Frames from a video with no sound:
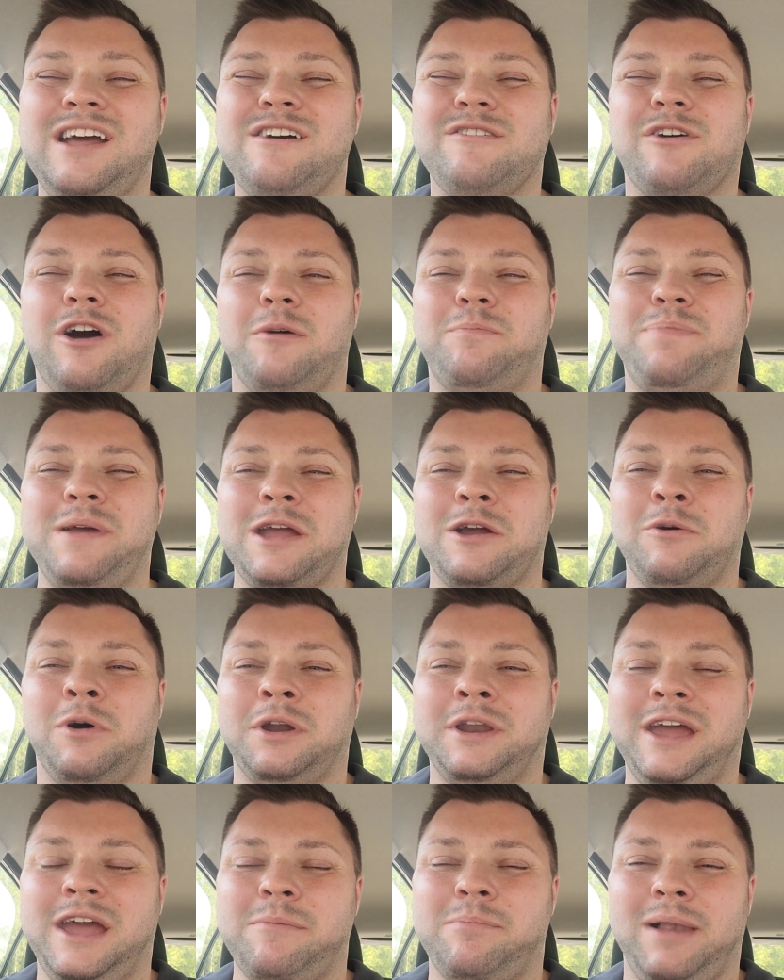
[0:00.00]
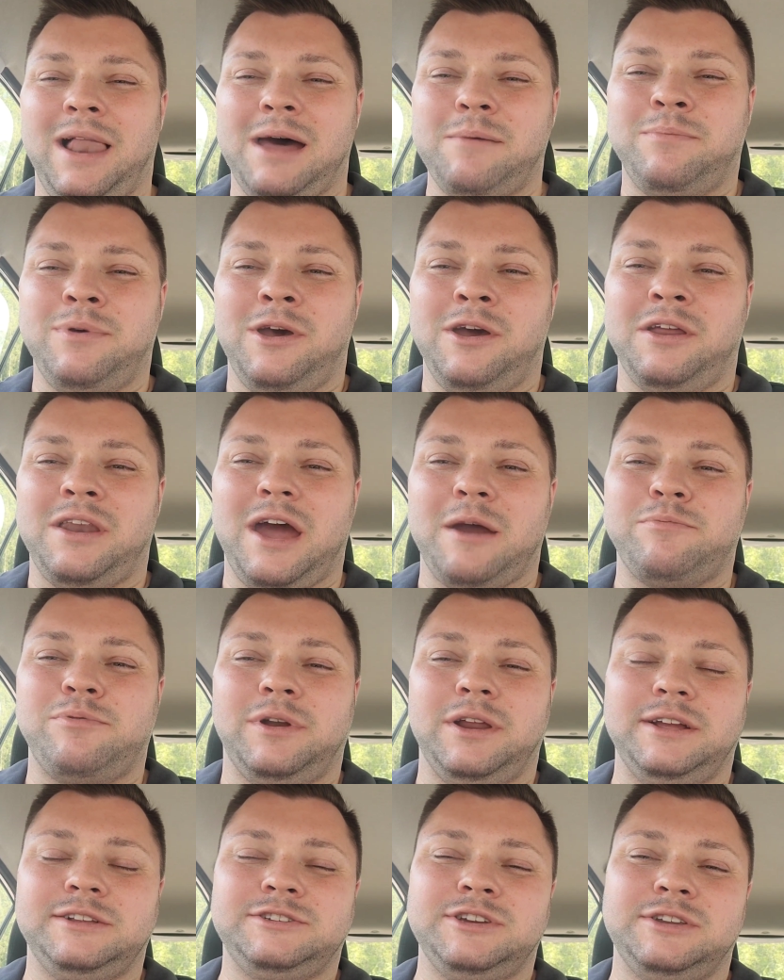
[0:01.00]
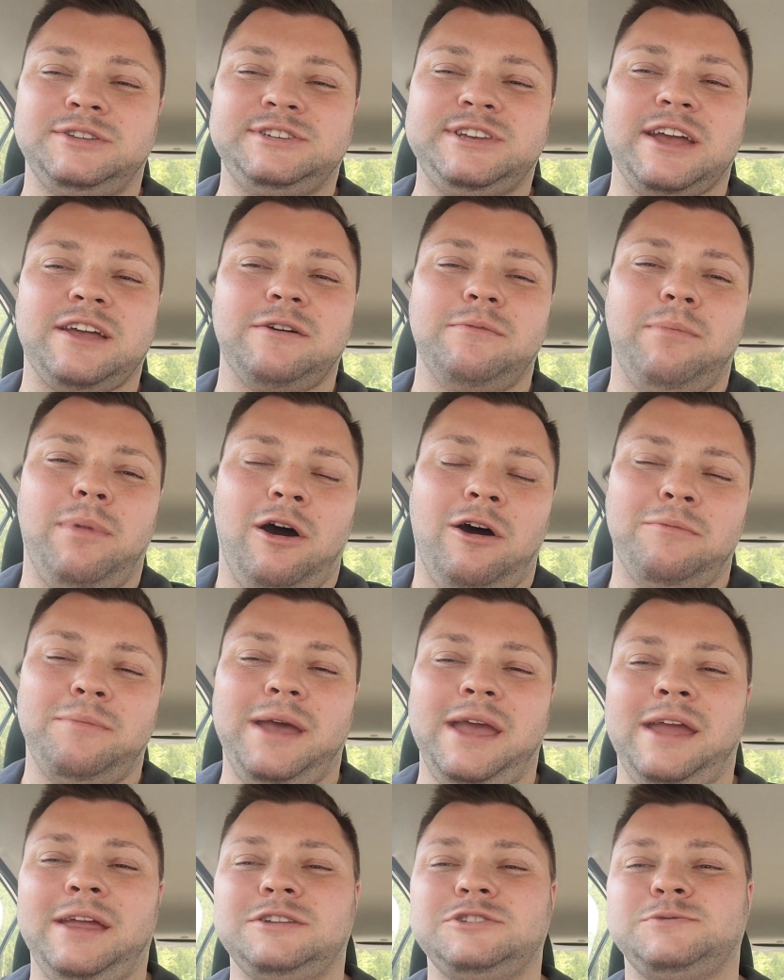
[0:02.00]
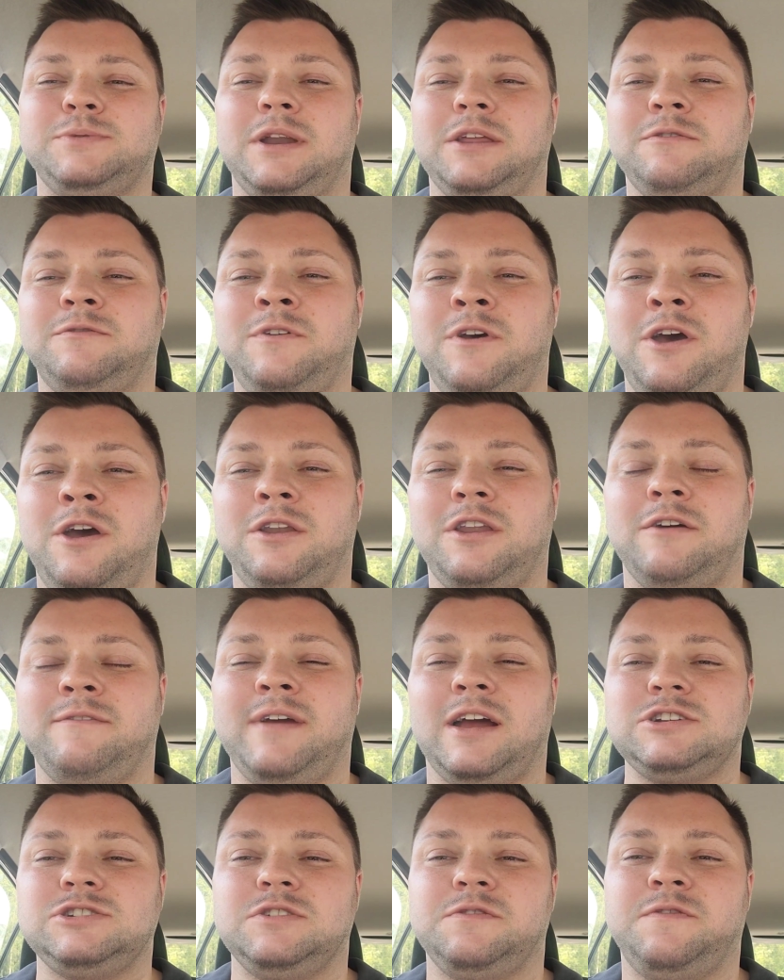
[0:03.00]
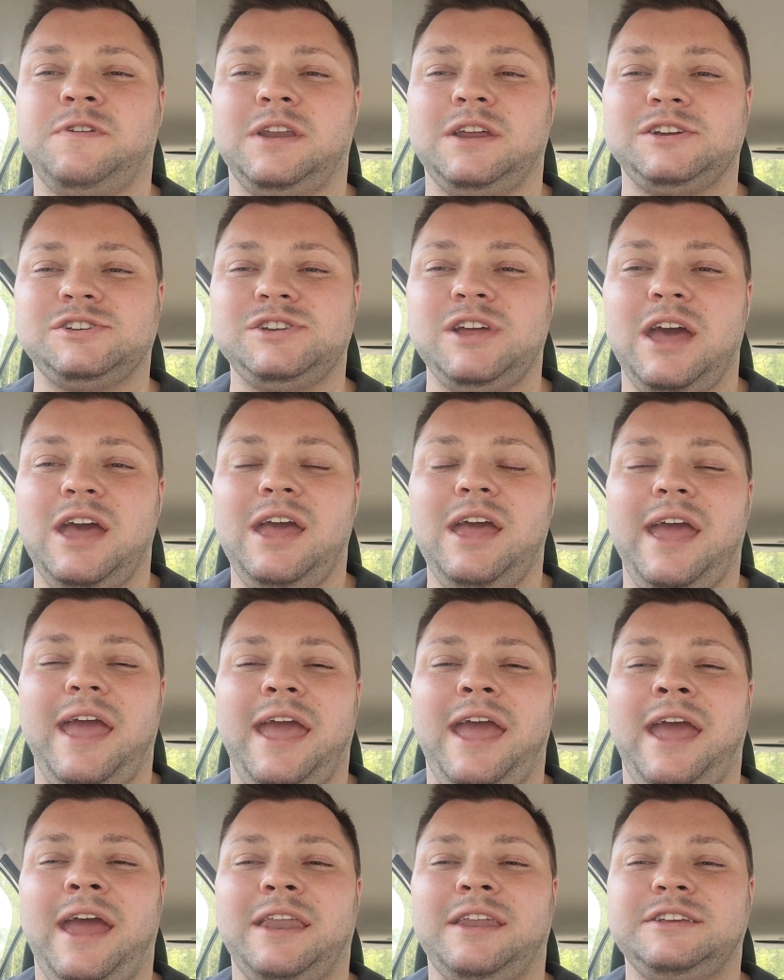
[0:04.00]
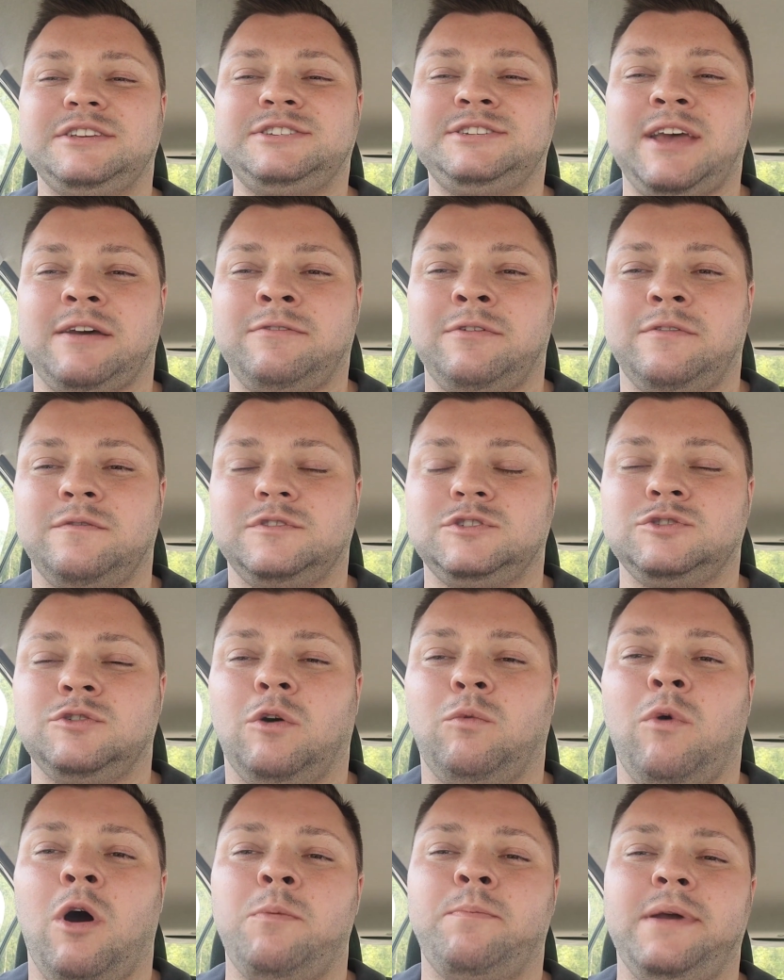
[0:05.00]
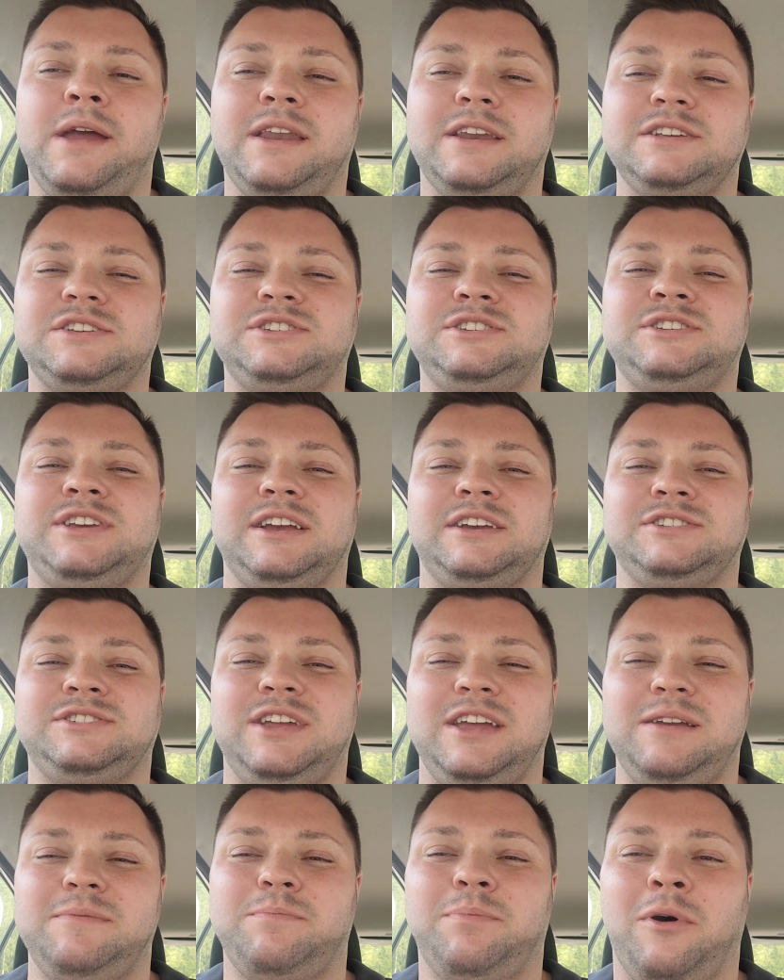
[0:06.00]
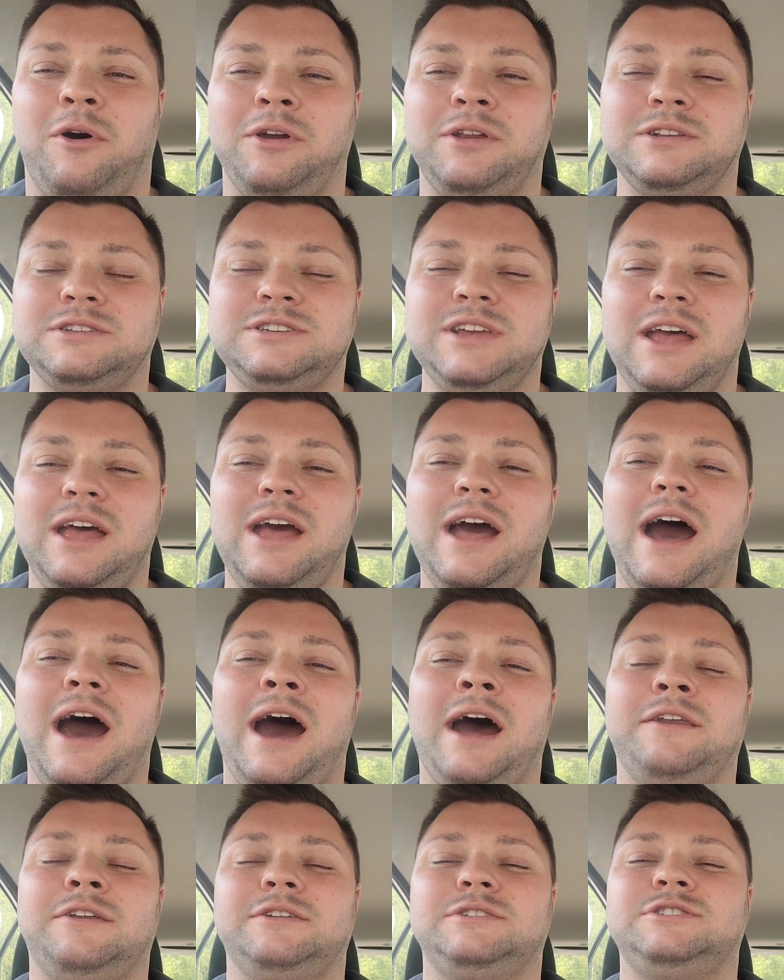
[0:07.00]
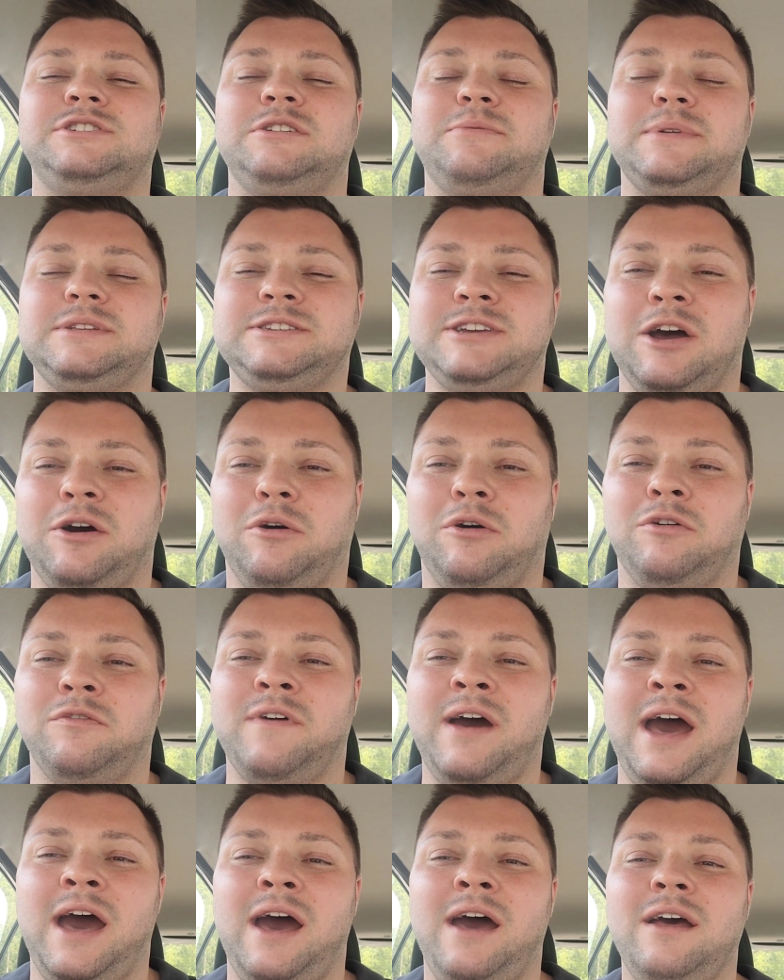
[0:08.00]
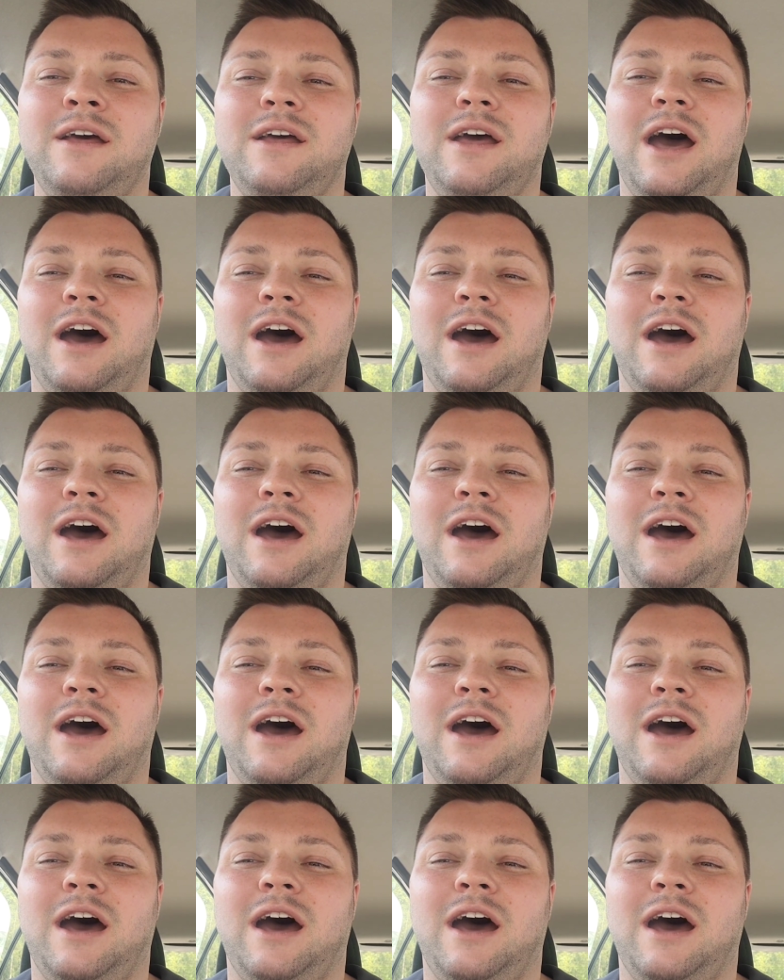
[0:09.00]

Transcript: Got a big one here, Blackburn. I predicted second bottom in 23rd, and they actually finished in 7th, so a whopping 16 points added to my total there.